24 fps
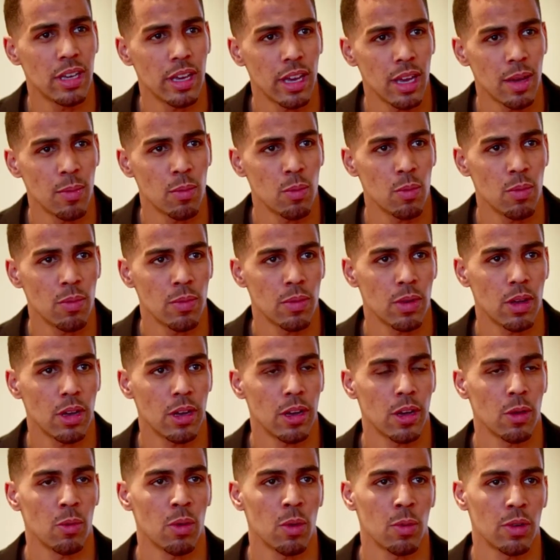came
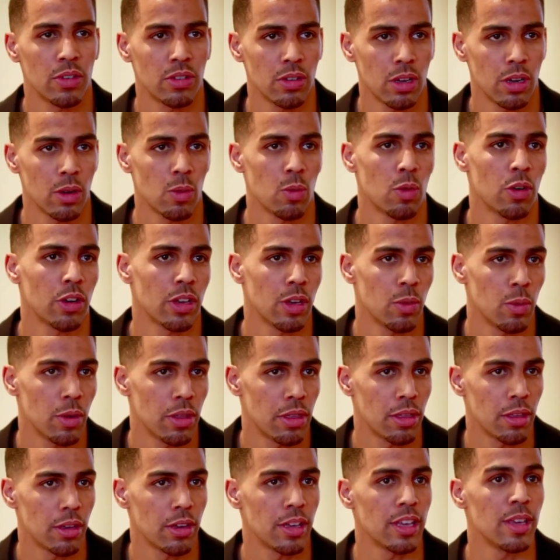uh, when we started working
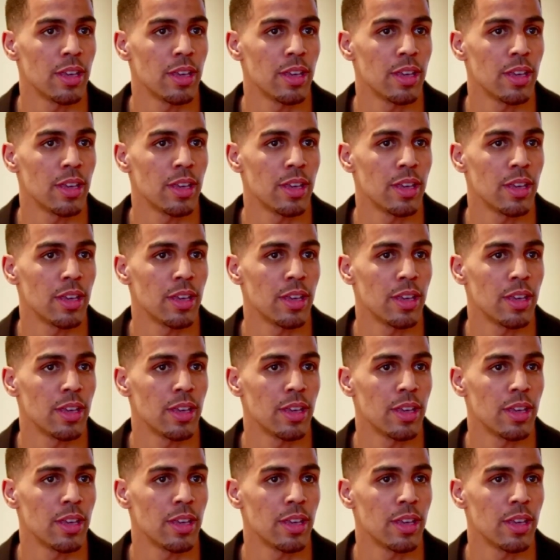with uh,